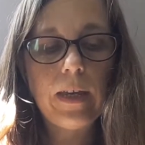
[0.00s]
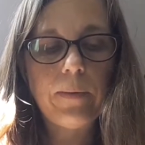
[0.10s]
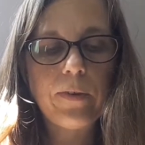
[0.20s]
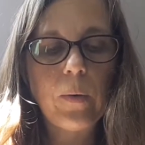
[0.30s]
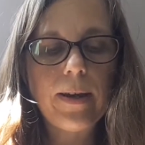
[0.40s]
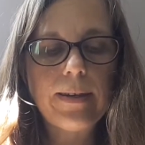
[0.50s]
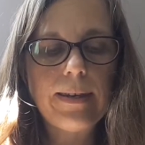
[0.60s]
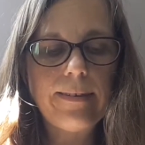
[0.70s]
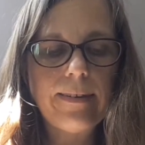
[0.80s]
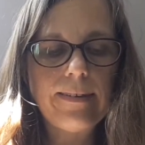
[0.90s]
It was quite
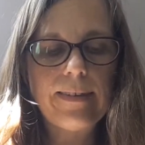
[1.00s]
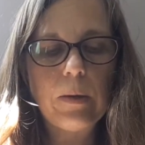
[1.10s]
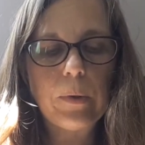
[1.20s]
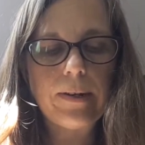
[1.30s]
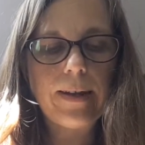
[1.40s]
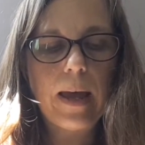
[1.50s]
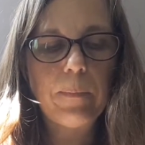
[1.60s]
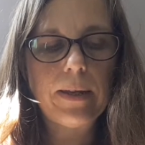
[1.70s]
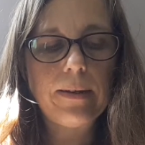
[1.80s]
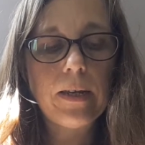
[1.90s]
easy to see what had
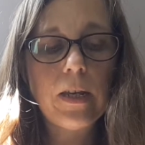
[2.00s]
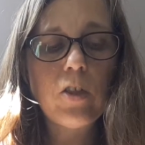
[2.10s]
happened.